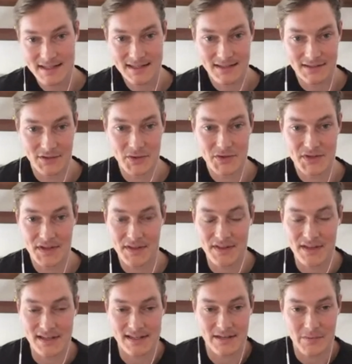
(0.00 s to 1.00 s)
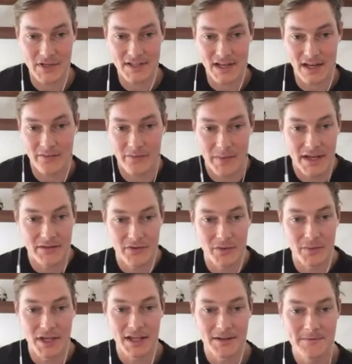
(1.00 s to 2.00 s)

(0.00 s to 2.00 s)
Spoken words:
those are the things that have been top of mind for me.